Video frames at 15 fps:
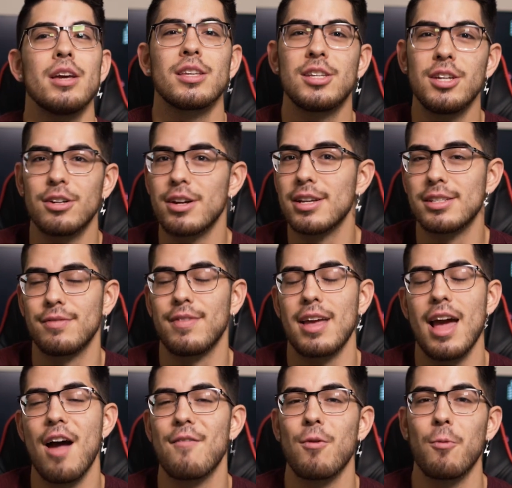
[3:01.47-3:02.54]
curious if they
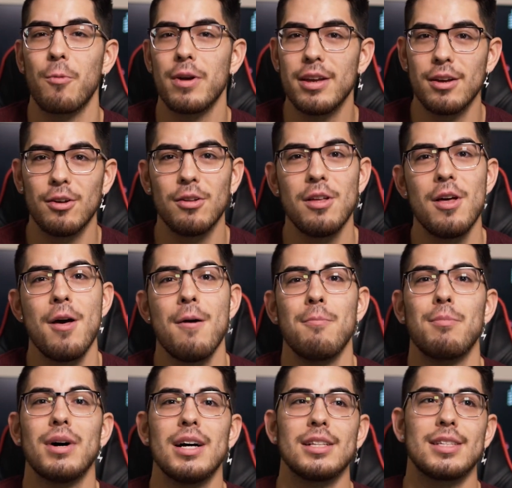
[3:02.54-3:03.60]
ever will.
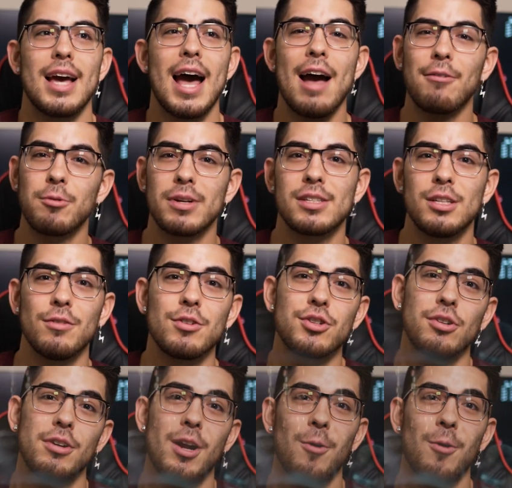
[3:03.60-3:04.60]
But to have Quicksilver showed